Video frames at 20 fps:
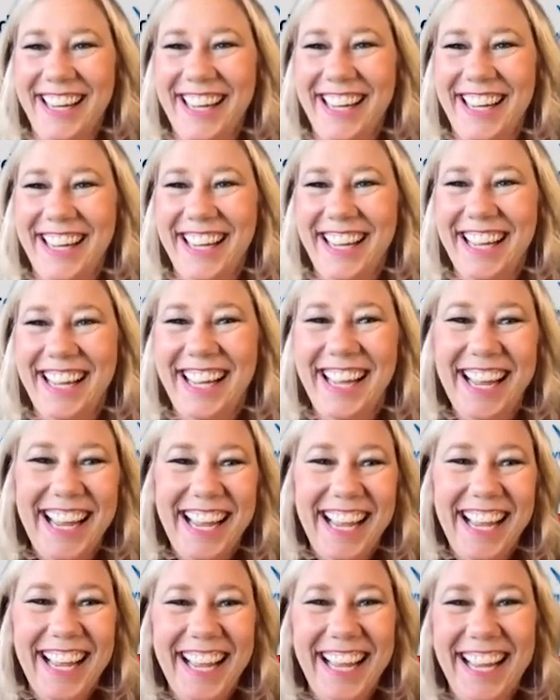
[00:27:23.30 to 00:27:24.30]

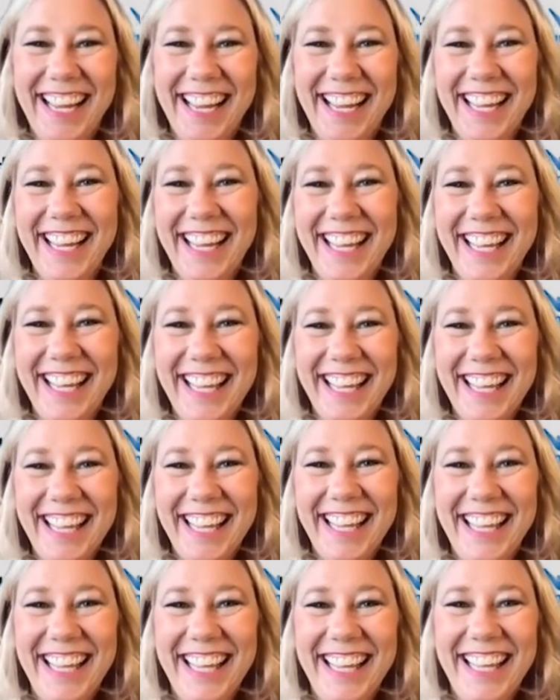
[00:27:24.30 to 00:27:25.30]

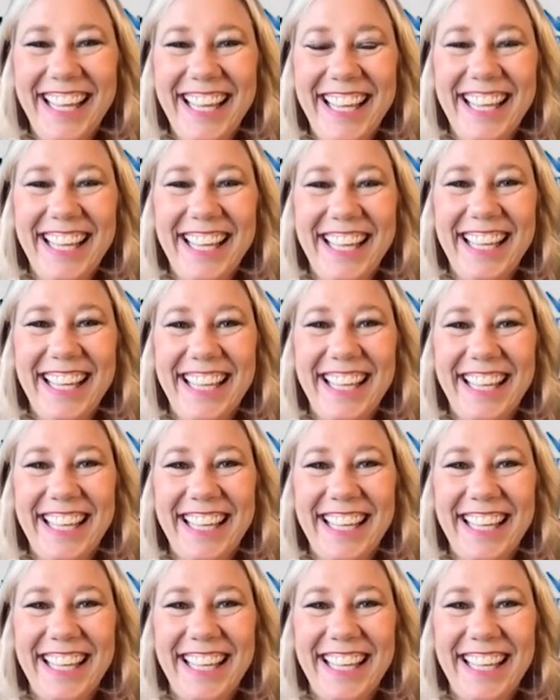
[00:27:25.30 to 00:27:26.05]
This person isn't speaking.